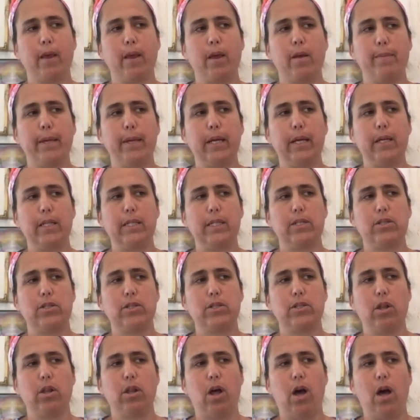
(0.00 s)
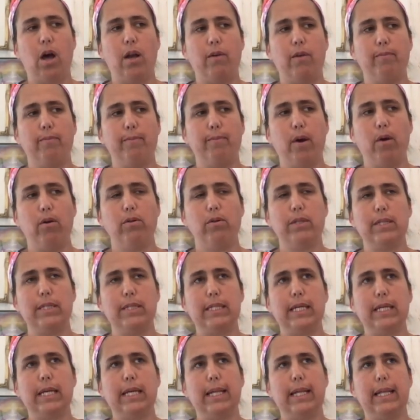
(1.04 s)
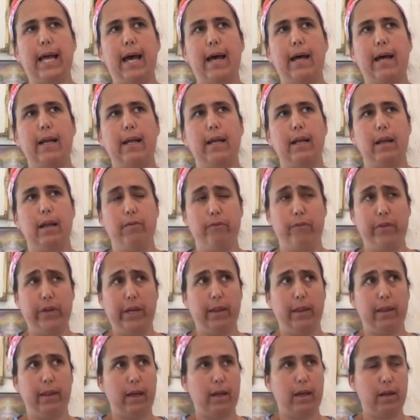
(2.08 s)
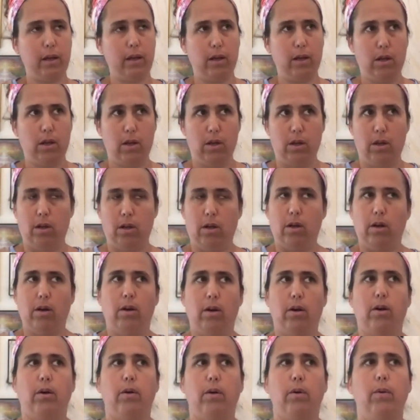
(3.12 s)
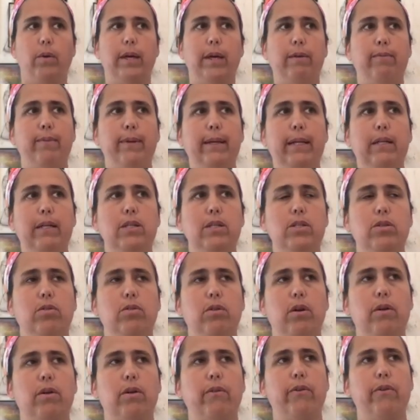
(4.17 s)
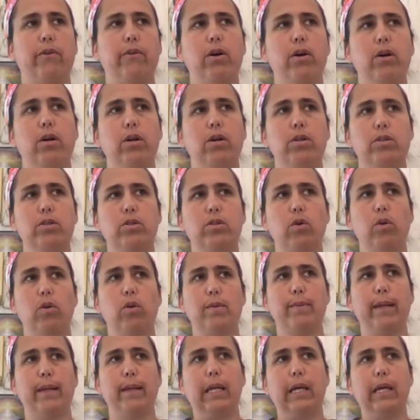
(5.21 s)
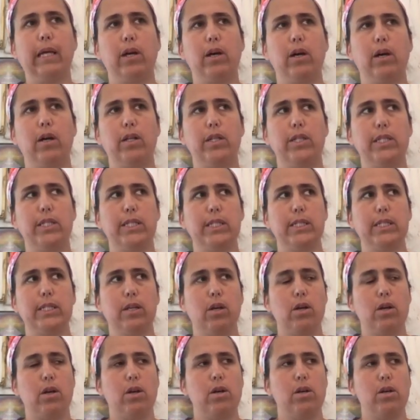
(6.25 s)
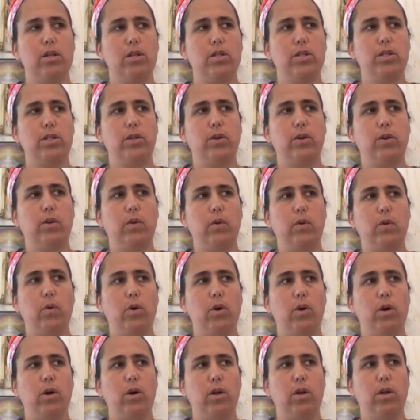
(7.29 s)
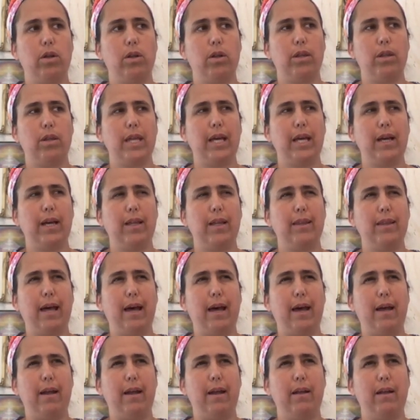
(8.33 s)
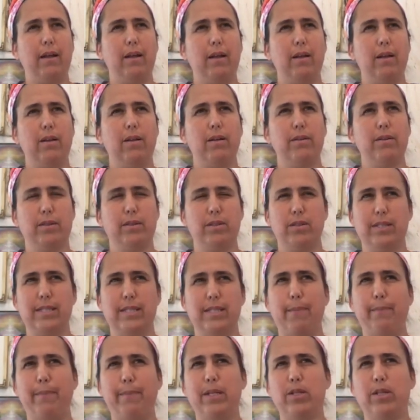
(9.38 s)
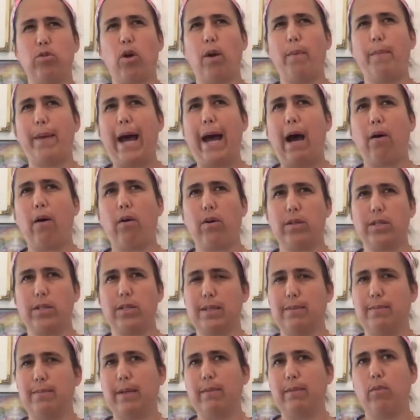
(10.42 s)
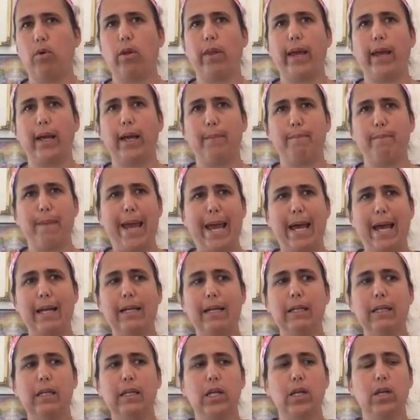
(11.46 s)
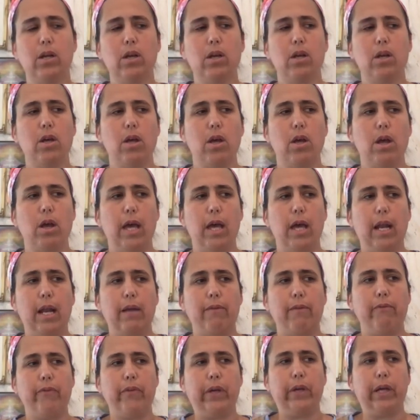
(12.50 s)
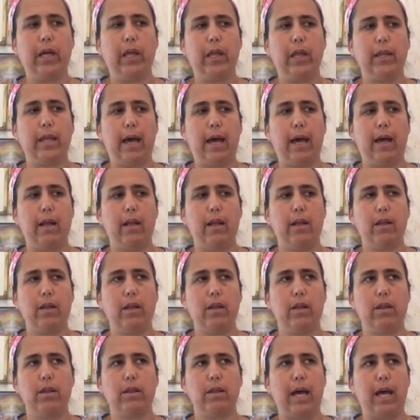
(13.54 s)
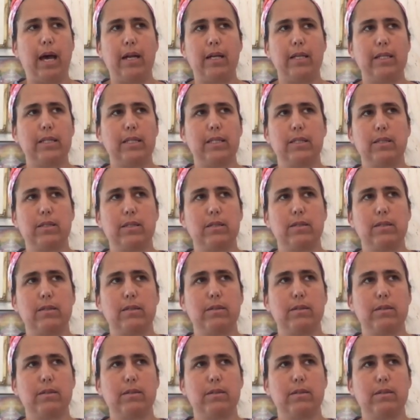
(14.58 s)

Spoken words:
because there's a lot of potency in that. And I feel that we've been sort of sold a bill of goods to think that to step into our powers to be more like a man. And I feel that that is,